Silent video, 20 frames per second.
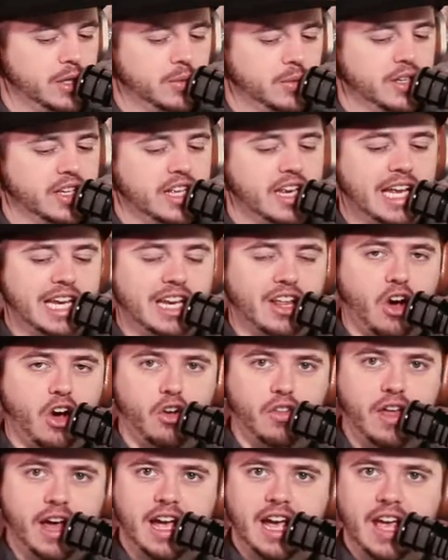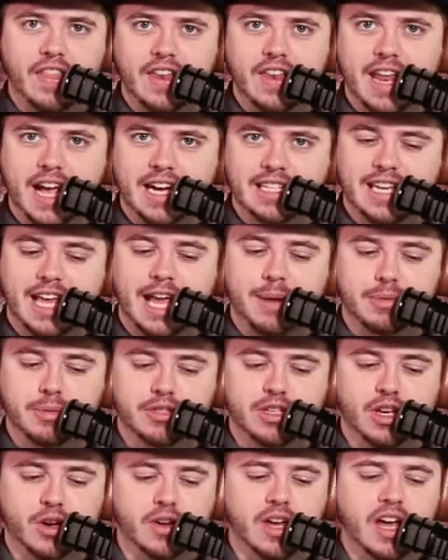We're gonna get into all that in the next
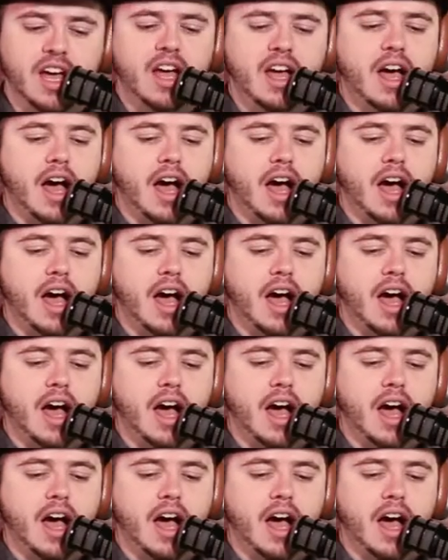episode.